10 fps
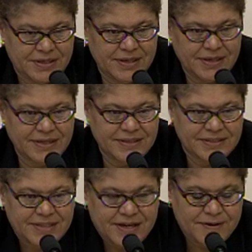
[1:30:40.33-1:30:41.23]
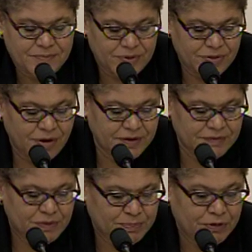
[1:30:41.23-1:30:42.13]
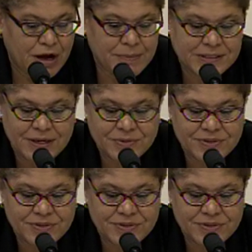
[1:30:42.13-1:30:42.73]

And with all of the promise, I was